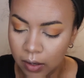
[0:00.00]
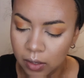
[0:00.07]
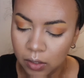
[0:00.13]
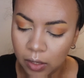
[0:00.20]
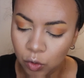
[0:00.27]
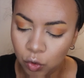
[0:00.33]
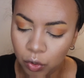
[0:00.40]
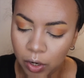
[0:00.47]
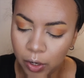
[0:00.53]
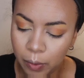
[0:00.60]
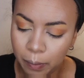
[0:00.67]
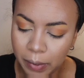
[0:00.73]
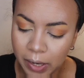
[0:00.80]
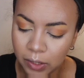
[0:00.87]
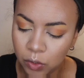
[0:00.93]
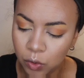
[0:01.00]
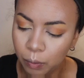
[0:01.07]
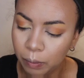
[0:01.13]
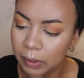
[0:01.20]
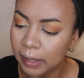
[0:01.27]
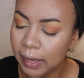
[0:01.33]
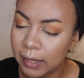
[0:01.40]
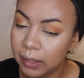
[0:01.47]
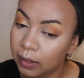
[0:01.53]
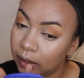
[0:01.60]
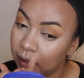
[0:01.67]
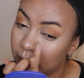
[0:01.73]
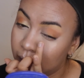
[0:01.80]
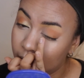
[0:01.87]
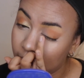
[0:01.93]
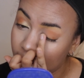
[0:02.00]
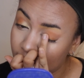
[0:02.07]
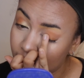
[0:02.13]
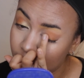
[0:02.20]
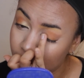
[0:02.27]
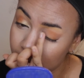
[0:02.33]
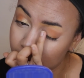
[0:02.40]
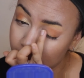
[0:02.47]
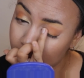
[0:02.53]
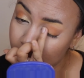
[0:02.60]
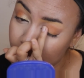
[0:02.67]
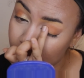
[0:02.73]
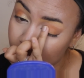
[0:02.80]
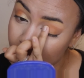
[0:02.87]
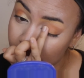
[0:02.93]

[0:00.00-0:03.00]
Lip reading: And try your best to blend the colors together.